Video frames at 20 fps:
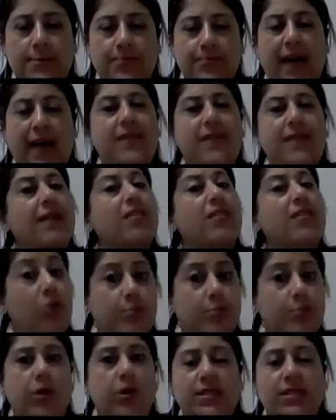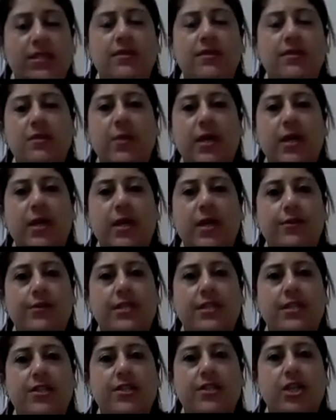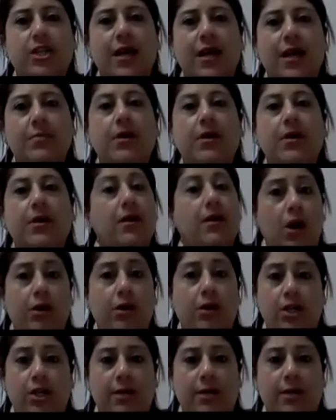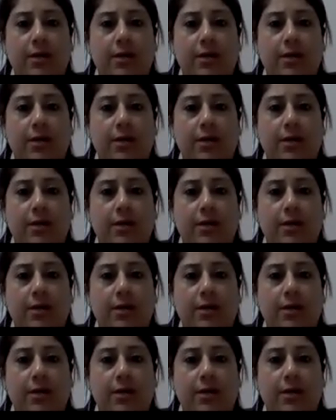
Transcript: And that thought process is being used to shape a culture.